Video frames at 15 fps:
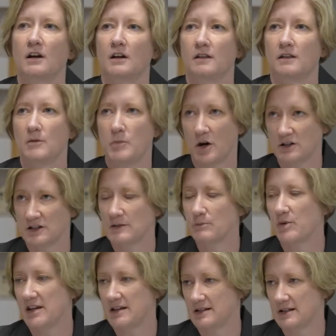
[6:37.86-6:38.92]
the parts
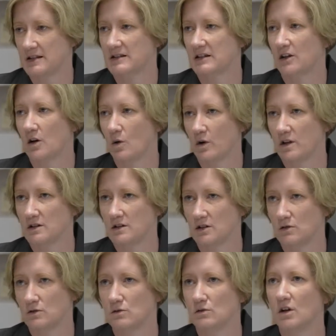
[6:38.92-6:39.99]
and pieces that go
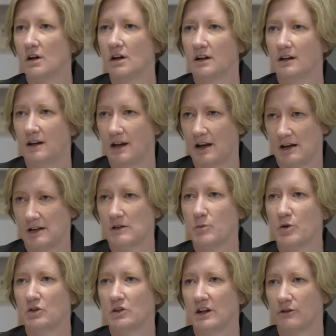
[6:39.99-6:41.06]
into getting the
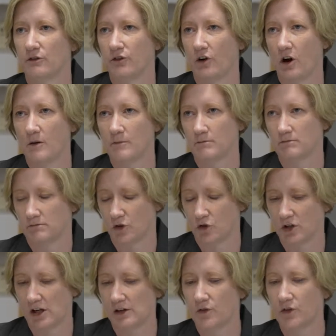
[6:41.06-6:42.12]
building from
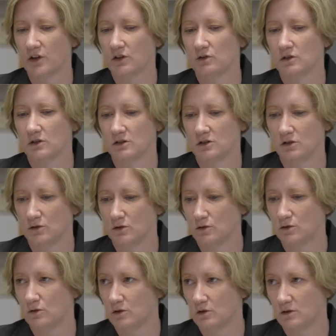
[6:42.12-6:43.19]
greenfield
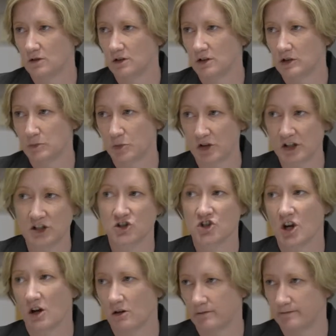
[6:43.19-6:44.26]
to completed shell?